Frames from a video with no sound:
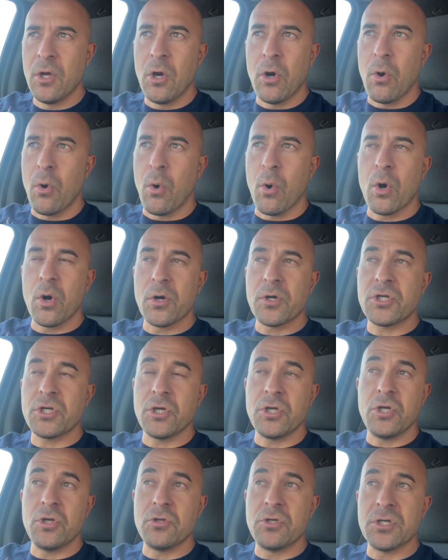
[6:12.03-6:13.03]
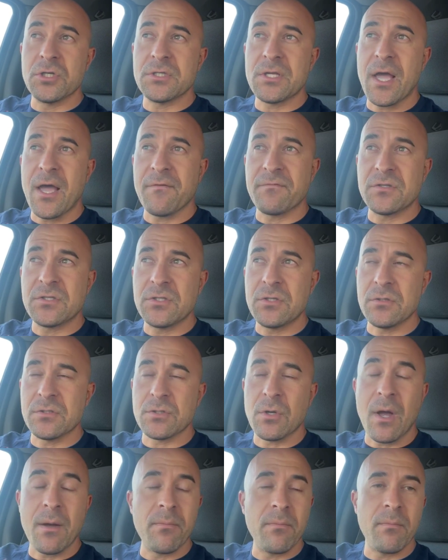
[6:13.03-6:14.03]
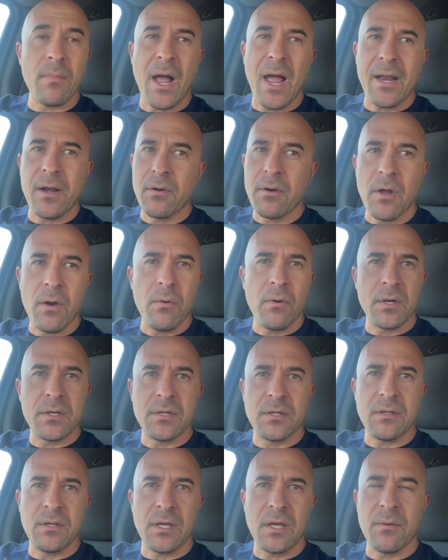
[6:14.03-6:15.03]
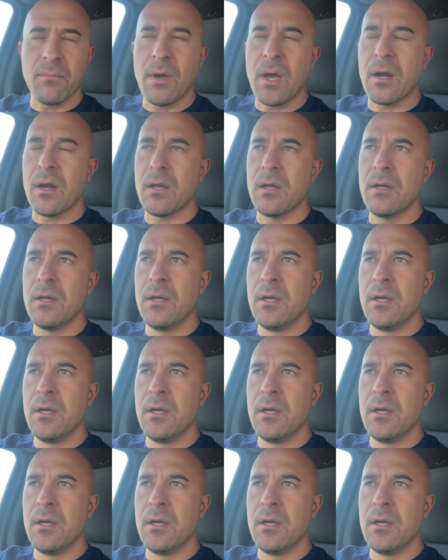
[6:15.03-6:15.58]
Or should you just have so I don't know what to think about it.